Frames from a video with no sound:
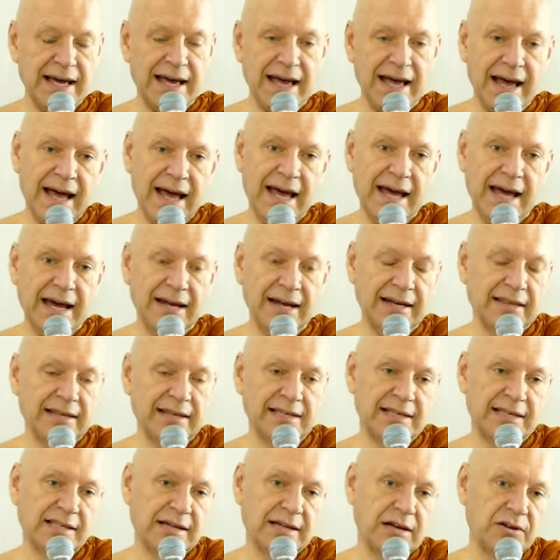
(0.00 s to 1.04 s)
And
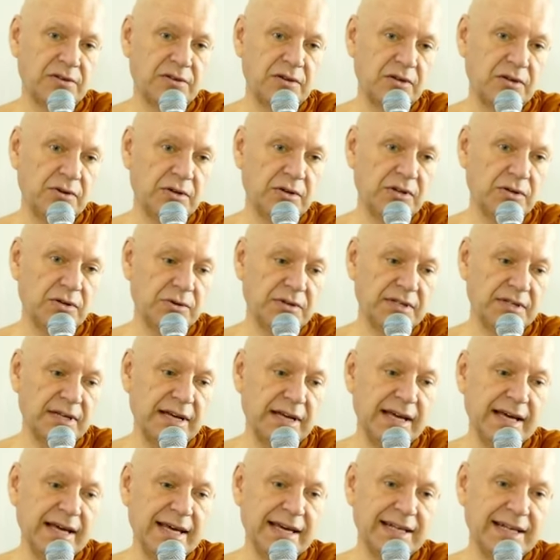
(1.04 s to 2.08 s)
this is kind of the good news.
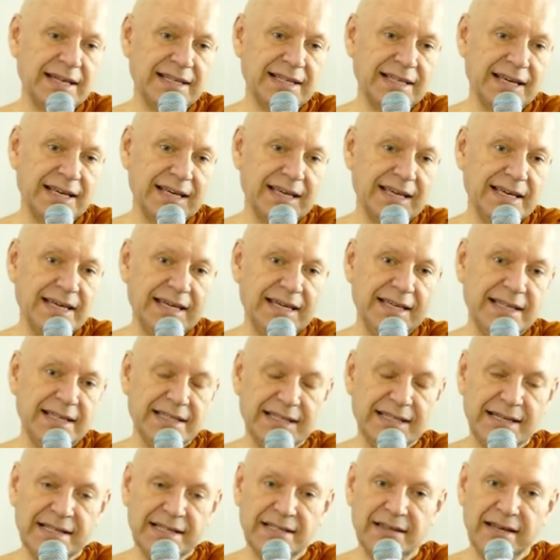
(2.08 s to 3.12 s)
It is the
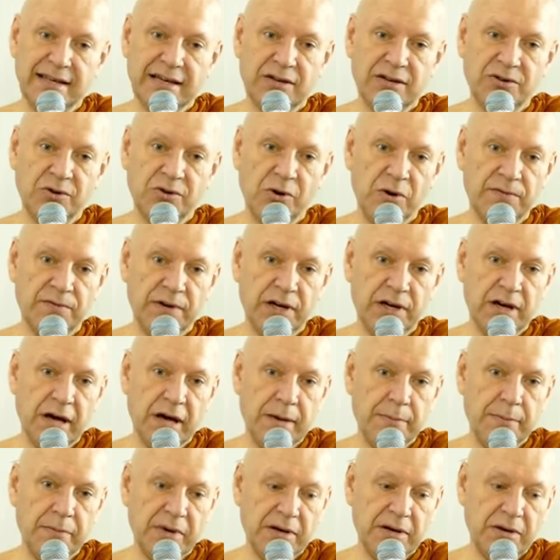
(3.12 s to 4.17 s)
easiest thing to
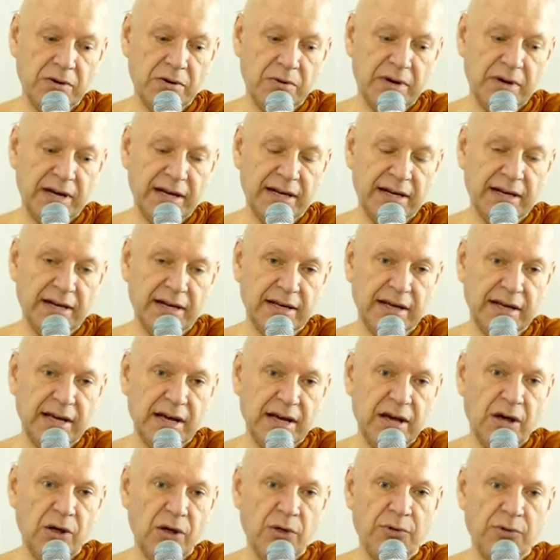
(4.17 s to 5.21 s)
overcome, right?
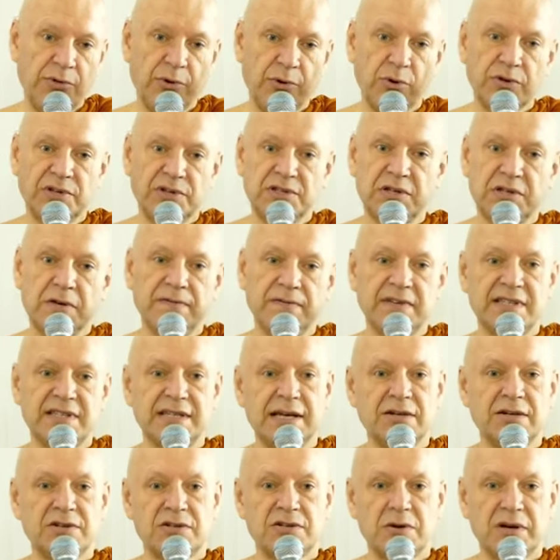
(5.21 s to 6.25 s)
Thoughts of the
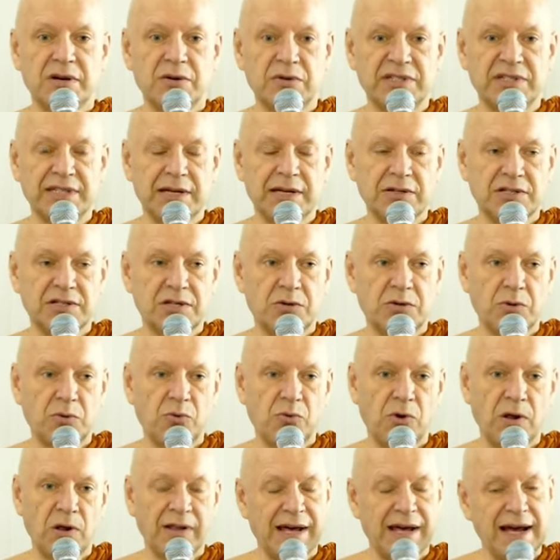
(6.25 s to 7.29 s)
sensory
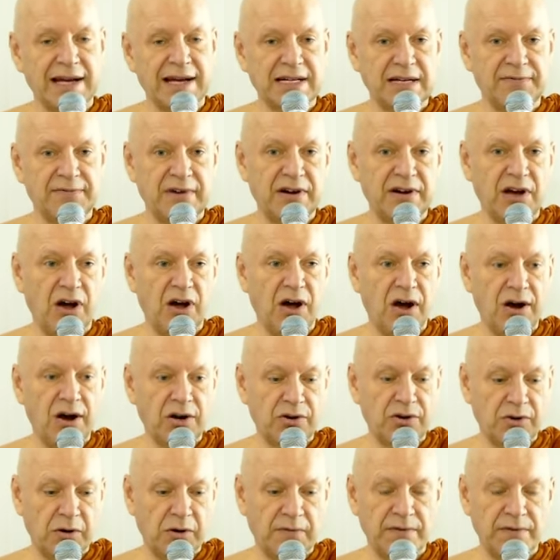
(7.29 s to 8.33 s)
world are actually very hard
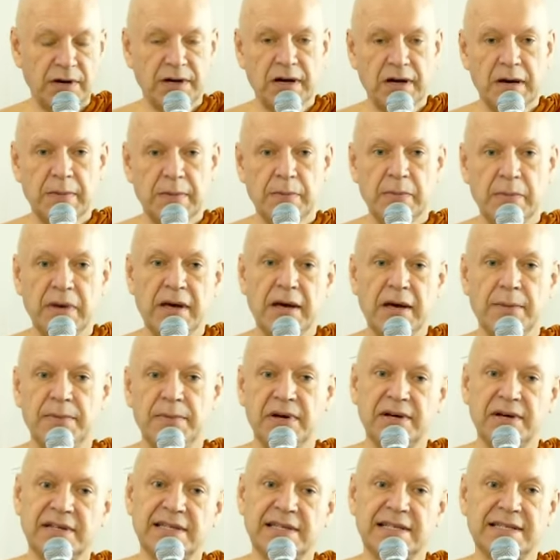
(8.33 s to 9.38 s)
to overcome
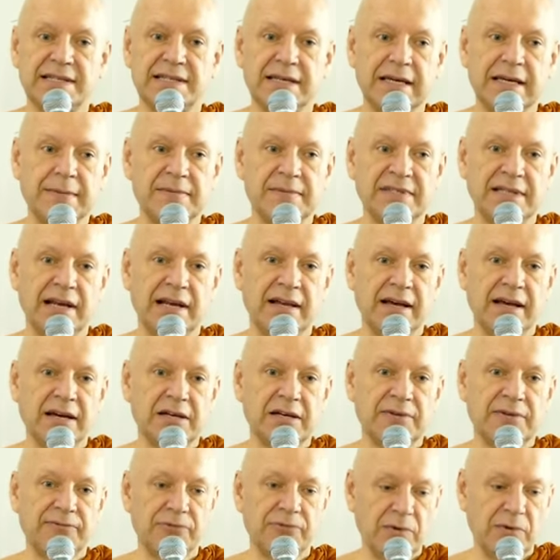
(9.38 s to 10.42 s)
because it seems
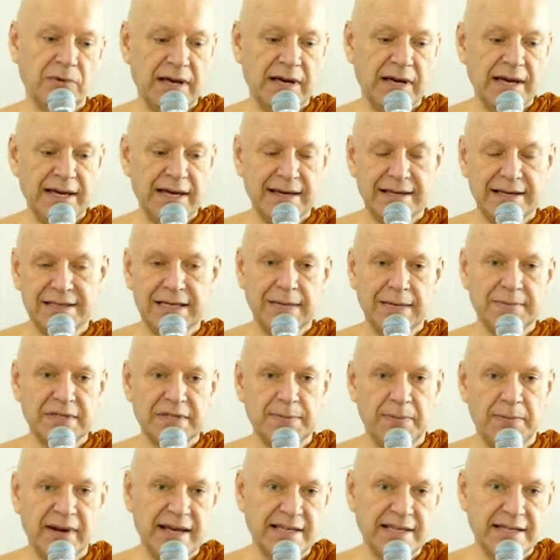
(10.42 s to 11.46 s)
delightful, it seems
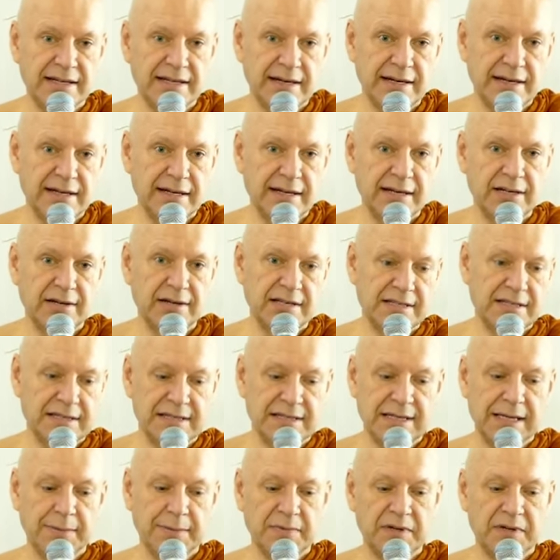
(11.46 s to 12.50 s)
pleasant, it doesn't
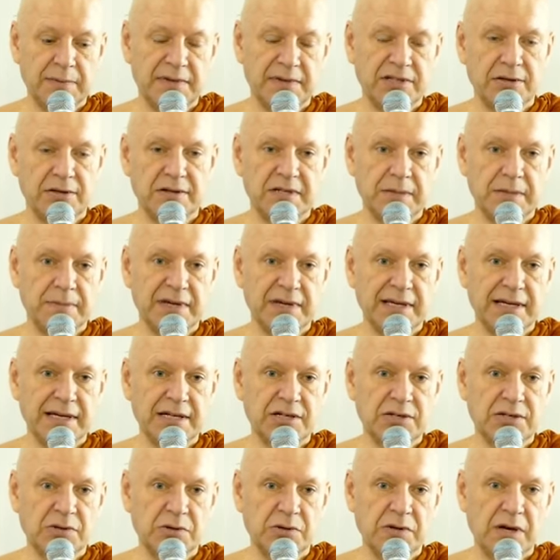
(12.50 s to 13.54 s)
seem to be such a big
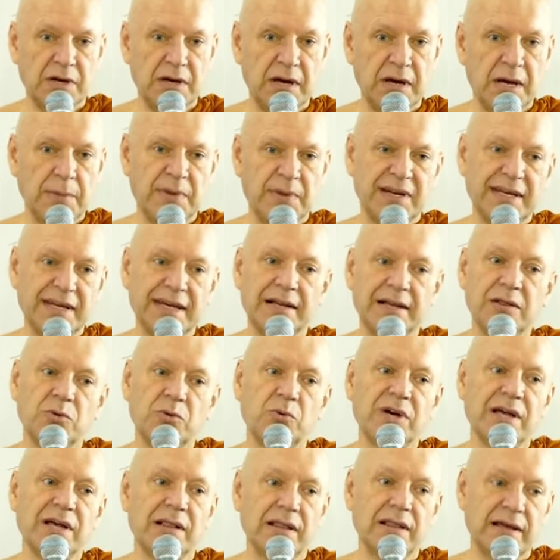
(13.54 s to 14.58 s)
issue. But ill
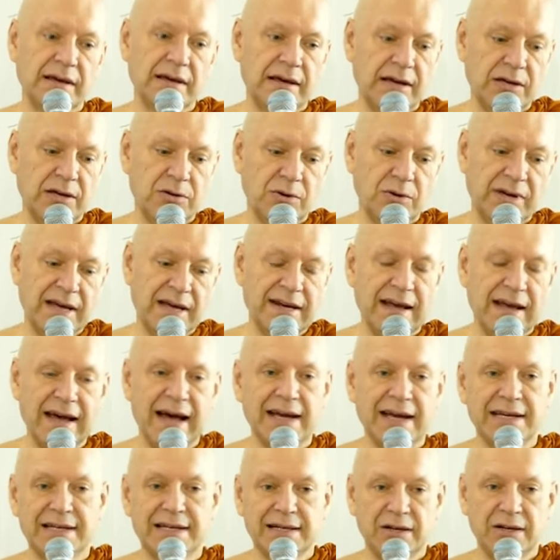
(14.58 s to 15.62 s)
will, you can
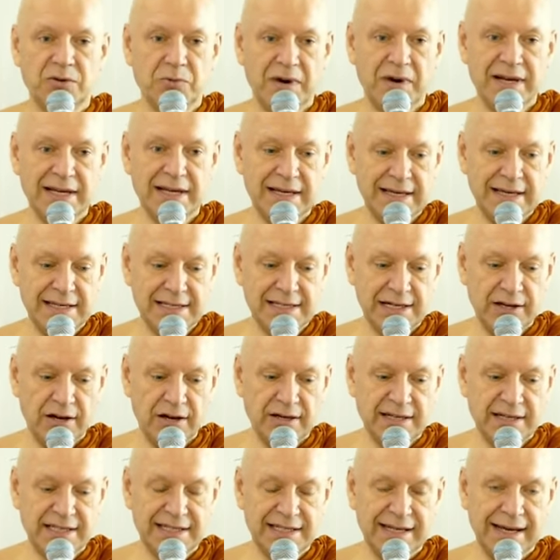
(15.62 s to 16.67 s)
actually quite easily
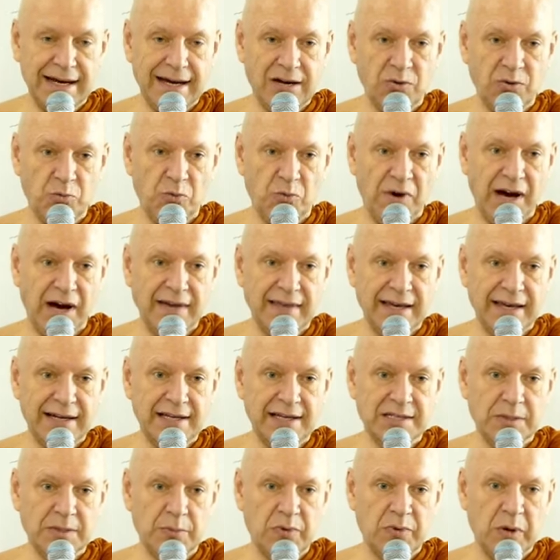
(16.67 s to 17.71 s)
understand why that
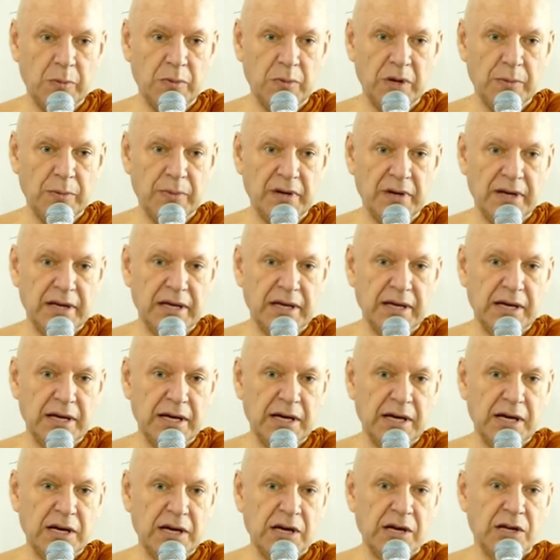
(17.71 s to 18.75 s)
is a problem.
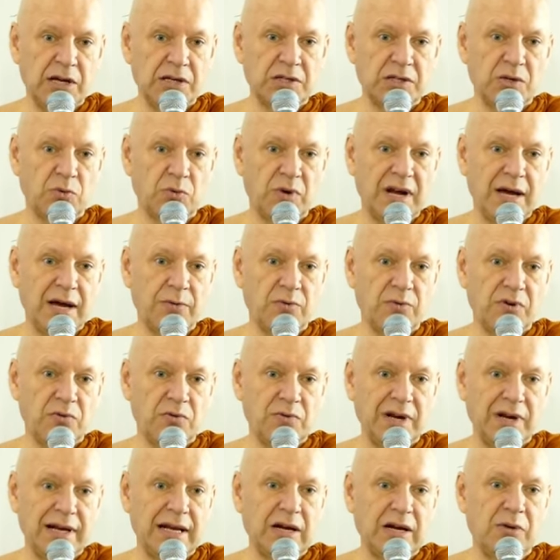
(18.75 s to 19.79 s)
So what I would
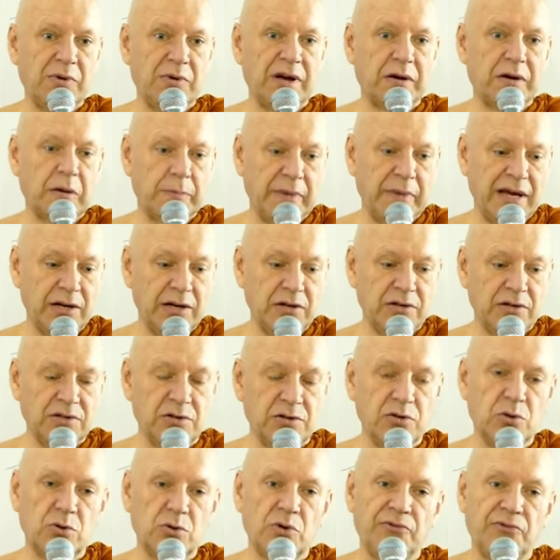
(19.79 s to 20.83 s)
really recommend you to
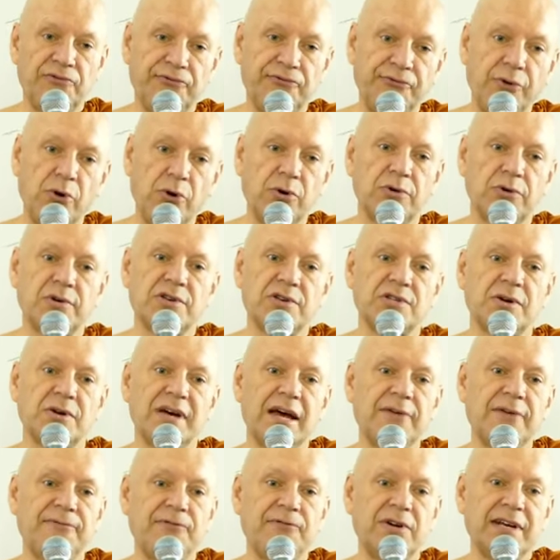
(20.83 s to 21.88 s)
do, to focus your
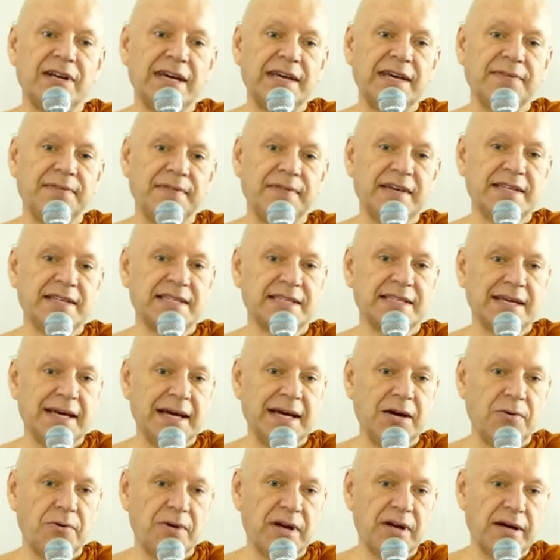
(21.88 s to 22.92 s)
effort in this
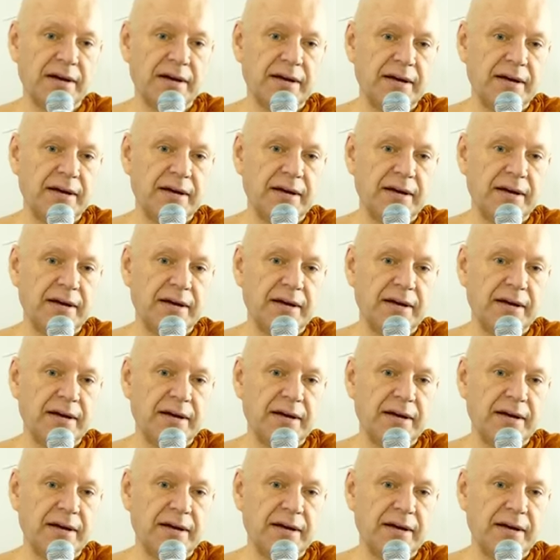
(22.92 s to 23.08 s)
area.